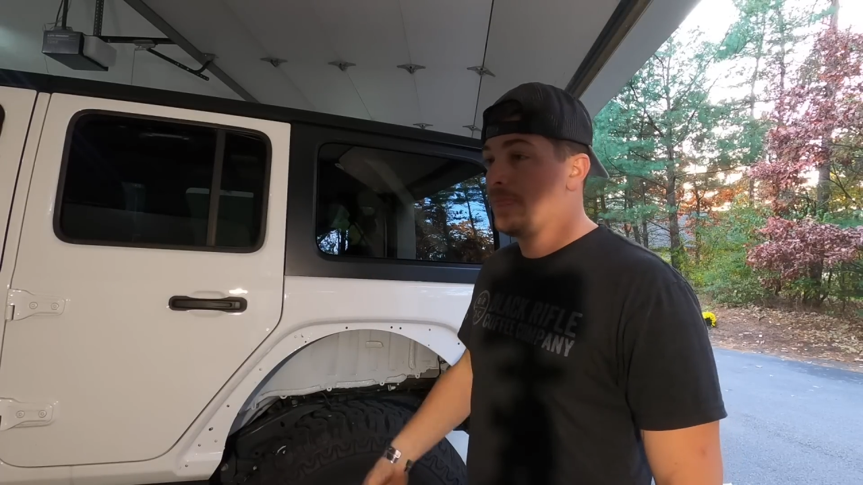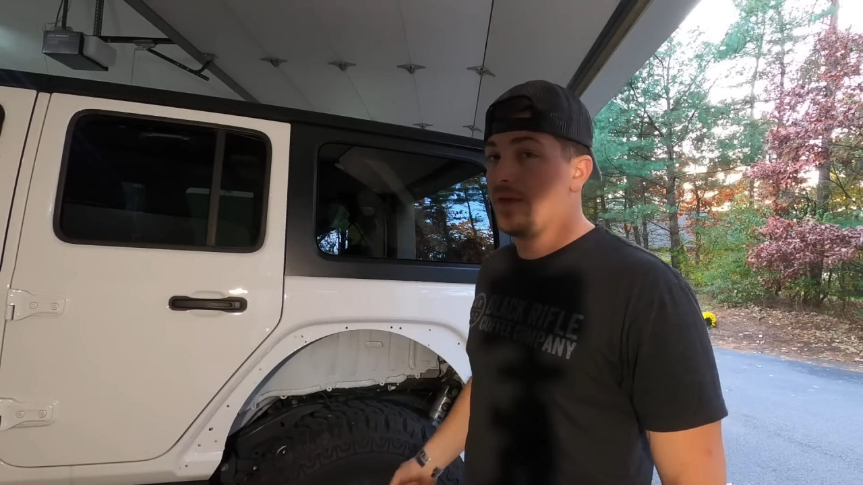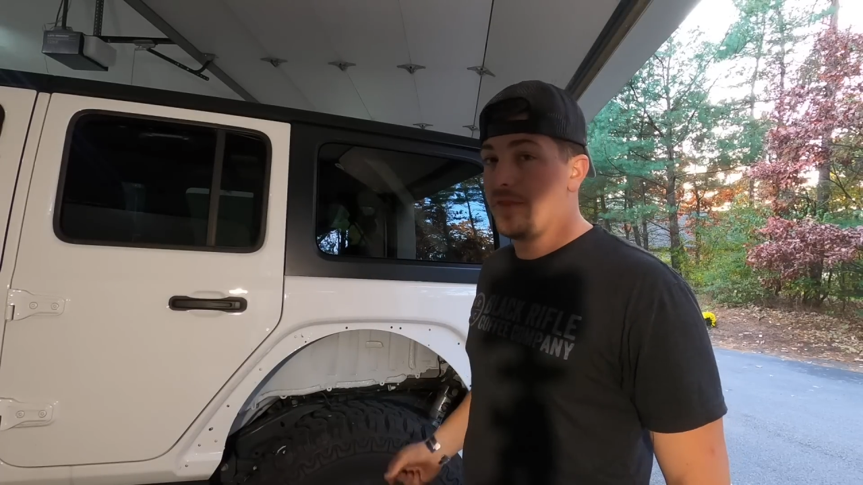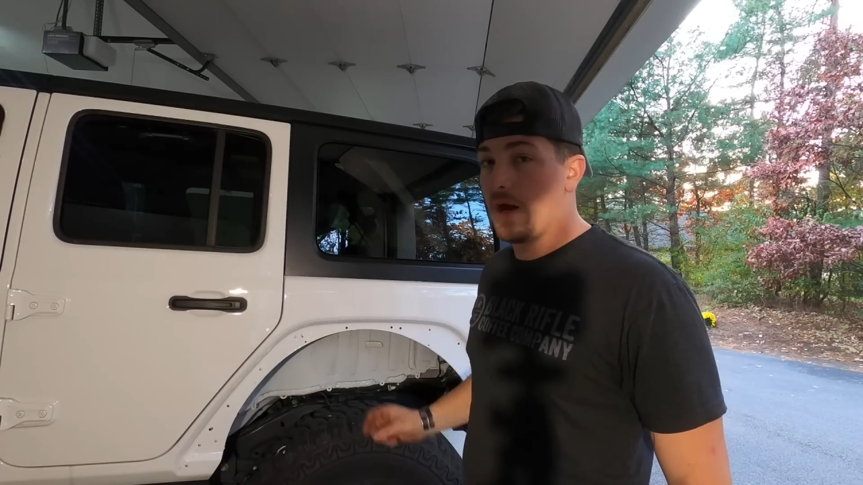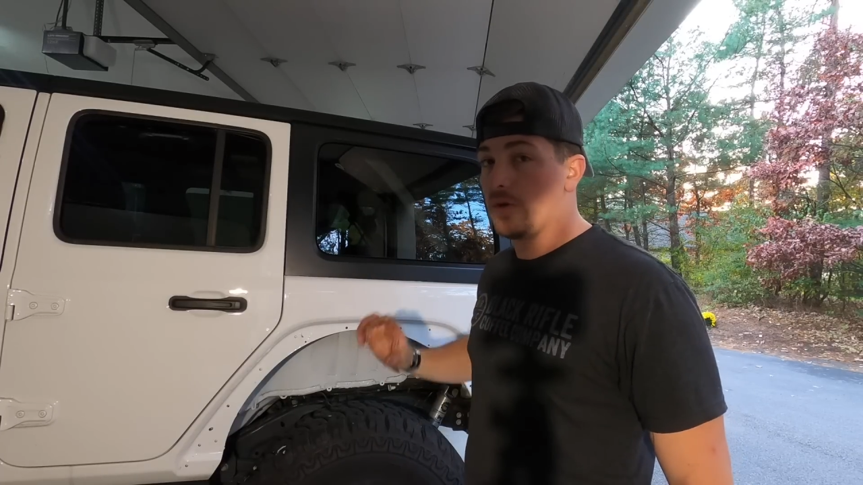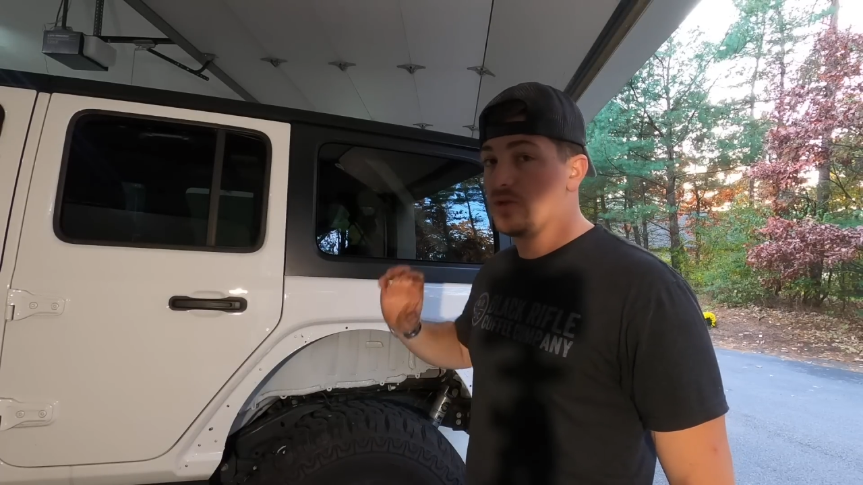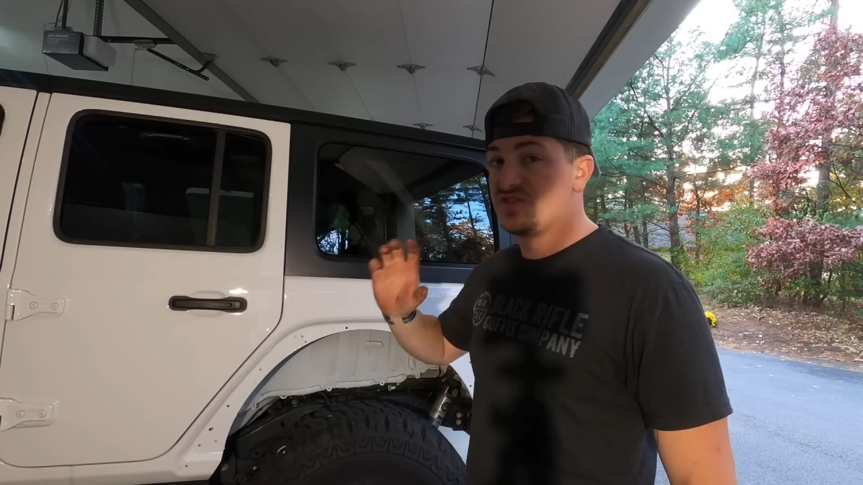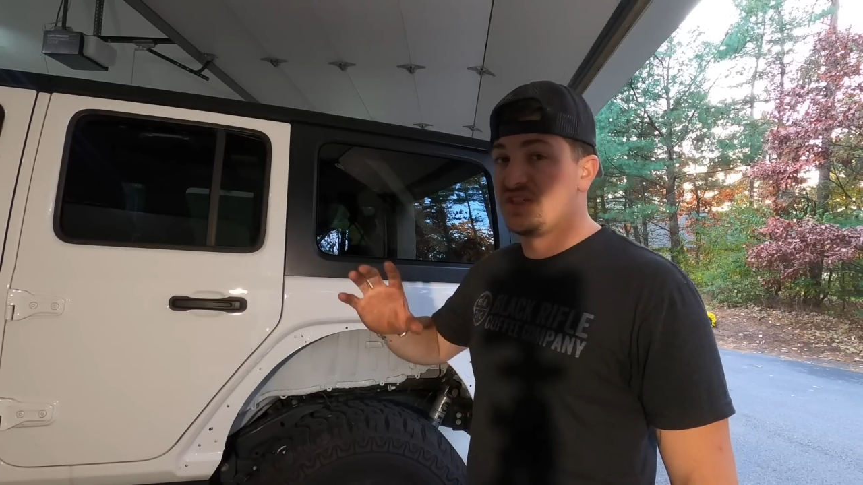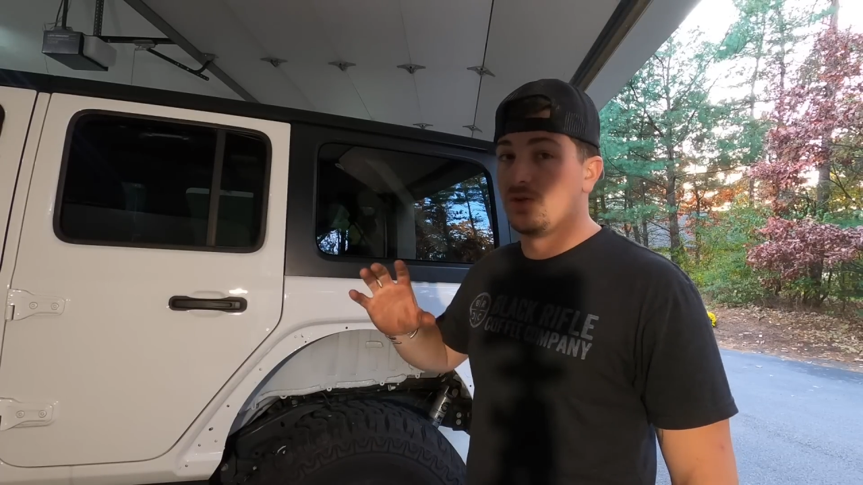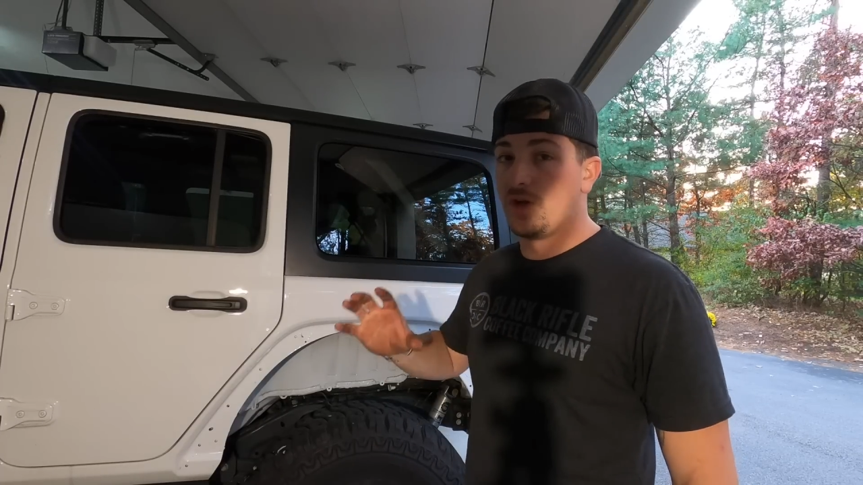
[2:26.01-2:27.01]
That way you
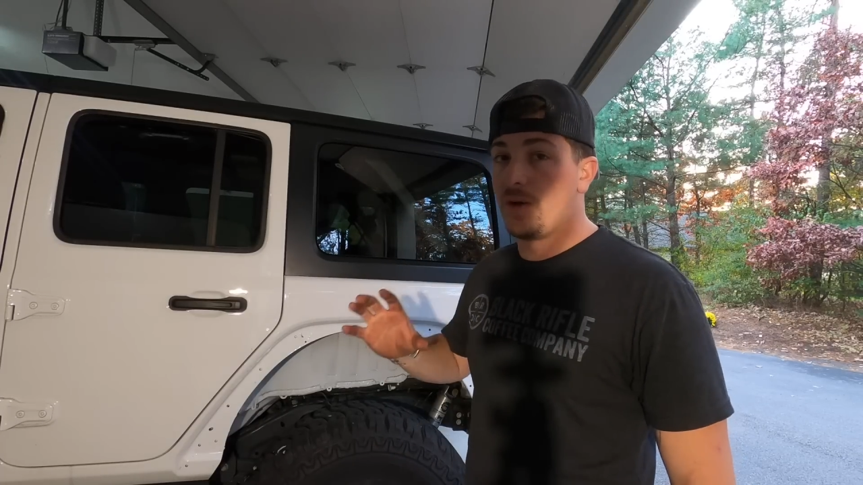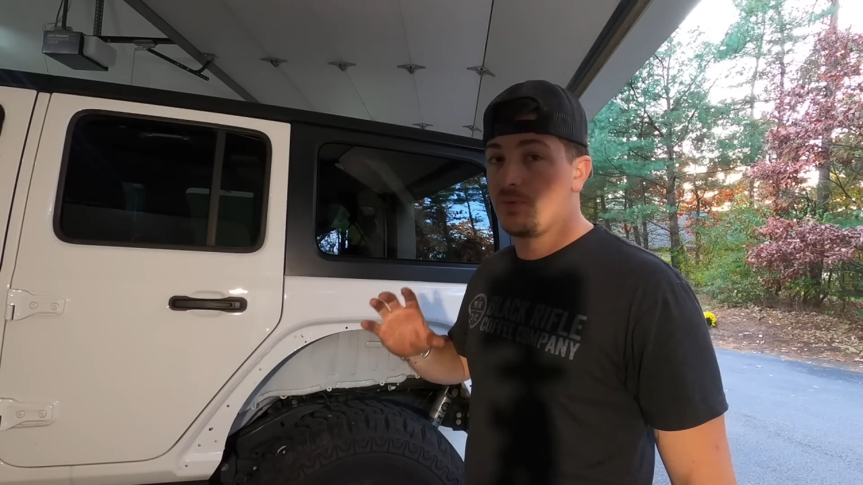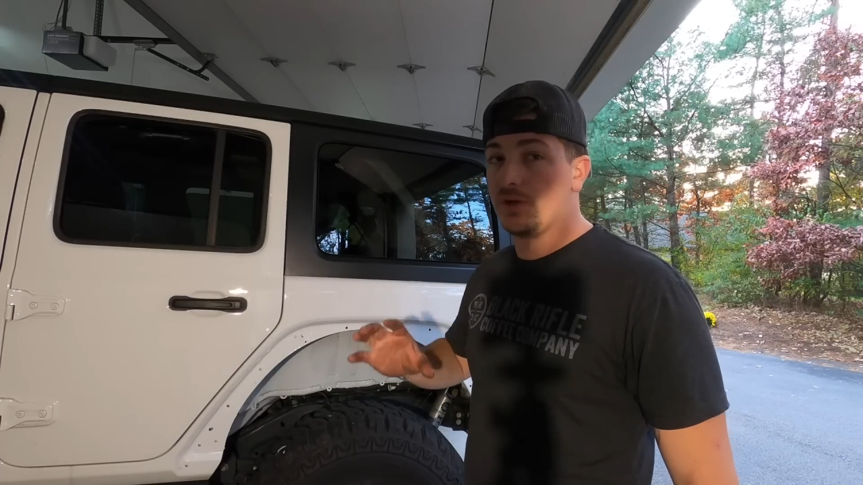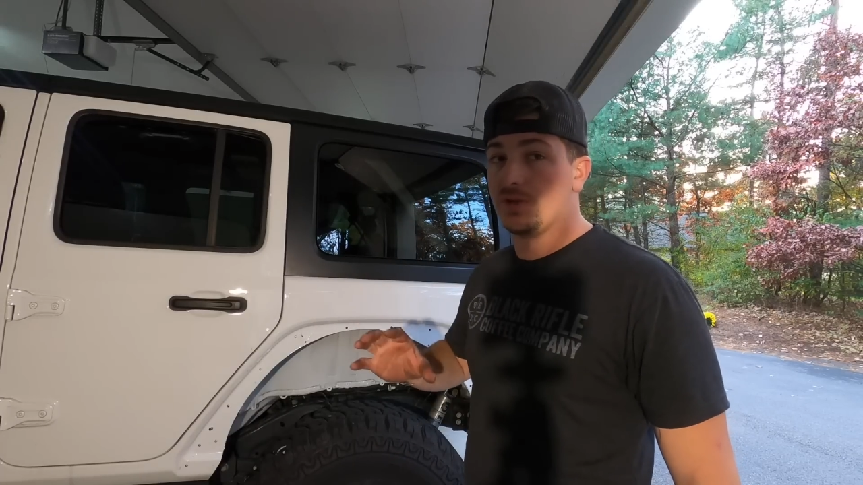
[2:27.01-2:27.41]
seal it up real